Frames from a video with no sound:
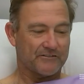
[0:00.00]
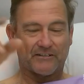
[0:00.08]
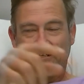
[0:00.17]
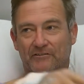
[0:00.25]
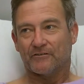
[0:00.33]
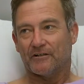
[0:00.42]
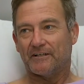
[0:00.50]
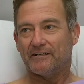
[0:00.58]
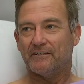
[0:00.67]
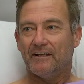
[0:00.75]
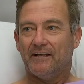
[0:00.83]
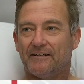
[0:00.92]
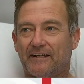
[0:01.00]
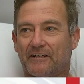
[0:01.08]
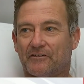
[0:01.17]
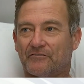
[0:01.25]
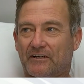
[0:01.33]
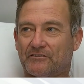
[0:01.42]
just started sliding
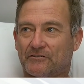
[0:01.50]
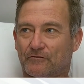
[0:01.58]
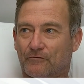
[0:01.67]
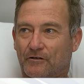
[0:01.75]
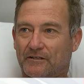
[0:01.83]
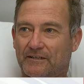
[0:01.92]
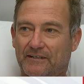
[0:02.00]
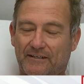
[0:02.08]
down the face of the rock